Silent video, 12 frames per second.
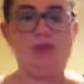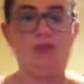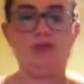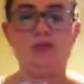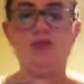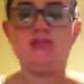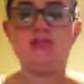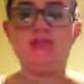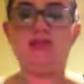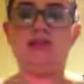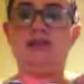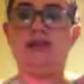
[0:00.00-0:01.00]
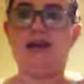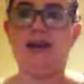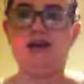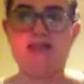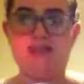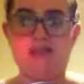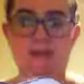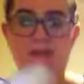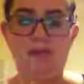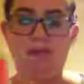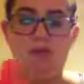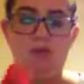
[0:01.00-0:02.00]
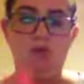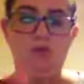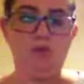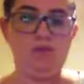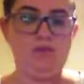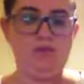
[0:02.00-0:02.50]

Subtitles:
So I'm just going to cut it a bit more.